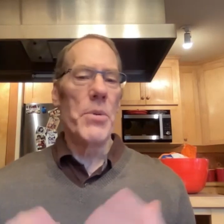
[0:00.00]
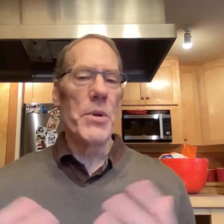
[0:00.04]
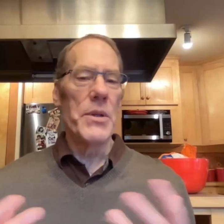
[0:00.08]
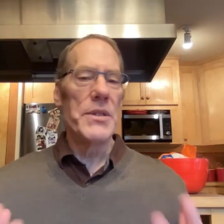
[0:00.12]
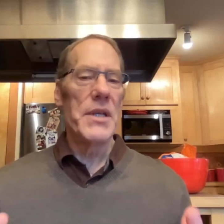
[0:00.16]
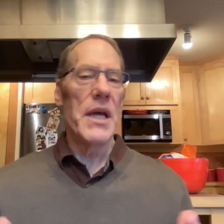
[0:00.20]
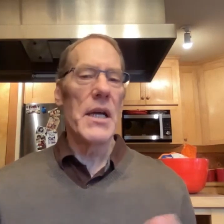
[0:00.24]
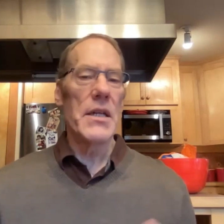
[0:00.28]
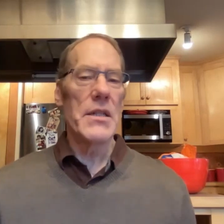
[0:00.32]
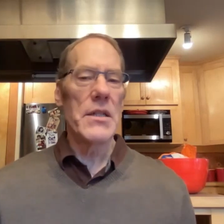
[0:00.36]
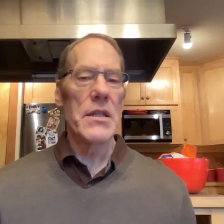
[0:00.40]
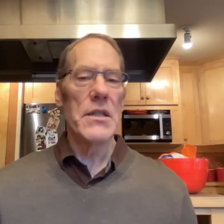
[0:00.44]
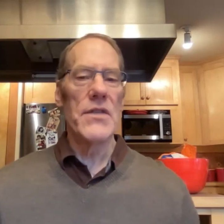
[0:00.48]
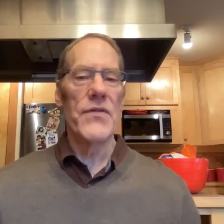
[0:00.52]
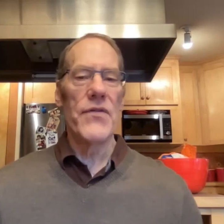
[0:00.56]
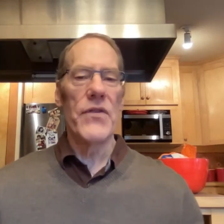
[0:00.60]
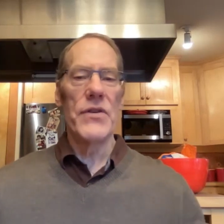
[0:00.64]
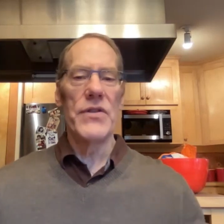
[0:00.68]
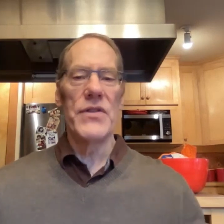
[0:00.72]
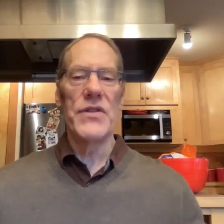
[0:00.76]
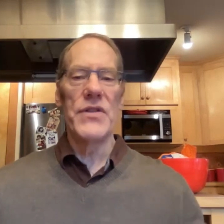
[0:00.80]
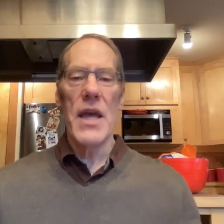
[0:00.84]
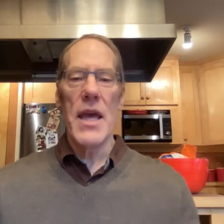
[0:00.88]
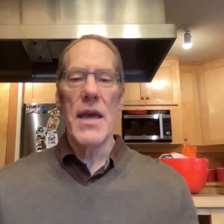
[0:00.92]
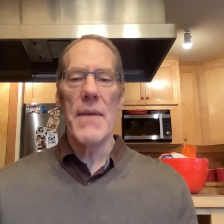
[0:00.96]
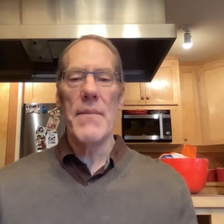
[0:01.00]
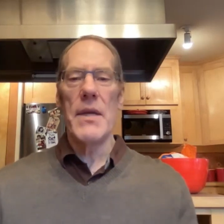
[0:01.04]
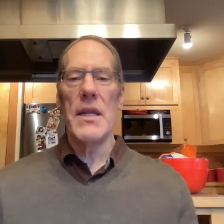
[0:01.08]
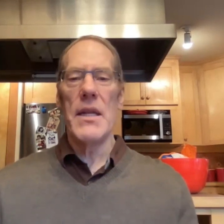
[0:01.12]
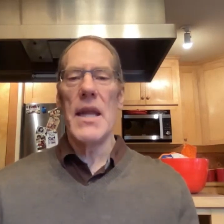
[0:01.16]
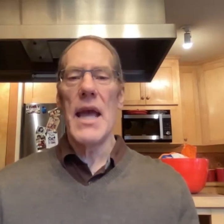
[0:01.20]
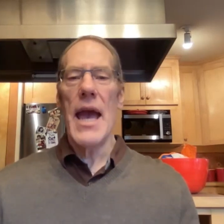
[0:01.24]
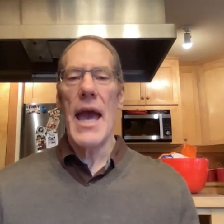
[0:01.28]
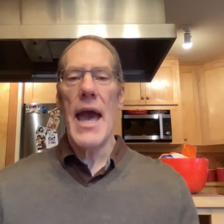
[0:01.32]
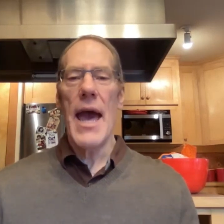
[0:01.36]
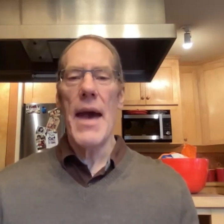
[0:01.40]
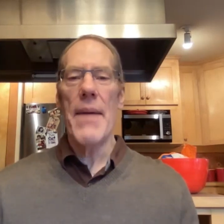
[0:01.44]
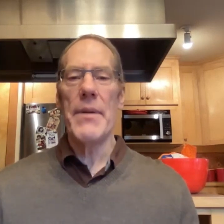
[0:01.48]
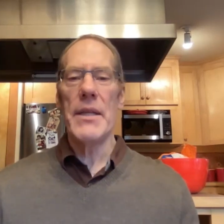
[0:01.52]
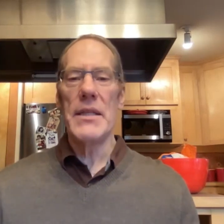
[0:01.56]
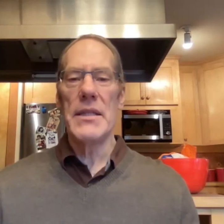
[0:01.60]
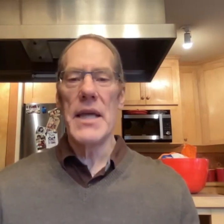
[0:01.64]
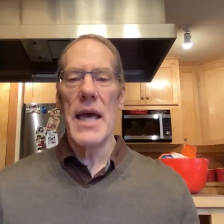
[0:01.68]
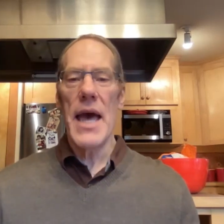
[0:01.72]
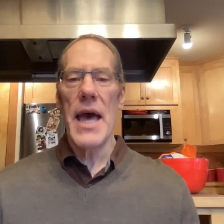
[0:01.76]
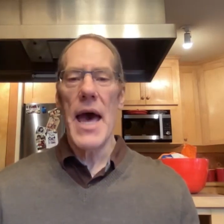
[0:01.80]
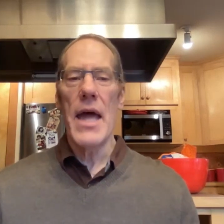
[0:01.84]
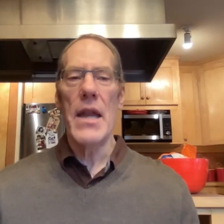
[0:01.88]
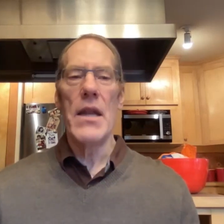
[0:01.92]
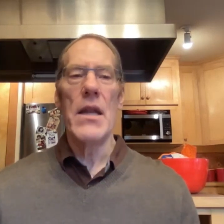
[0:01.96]
protections for salmon
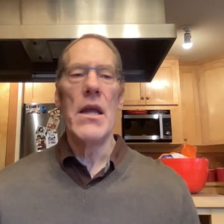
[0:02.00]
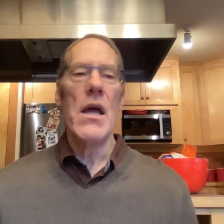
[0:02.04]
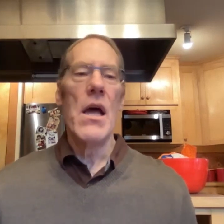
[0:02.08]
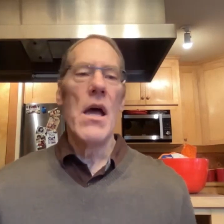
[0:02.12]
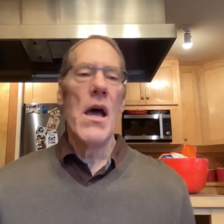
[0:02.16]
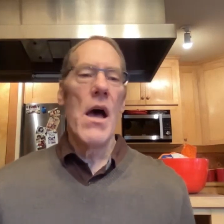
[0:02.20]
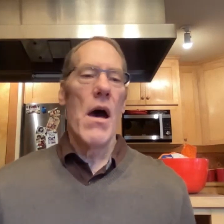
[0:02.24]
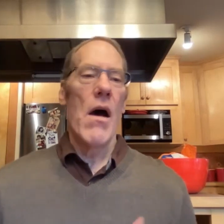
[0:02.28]
habitat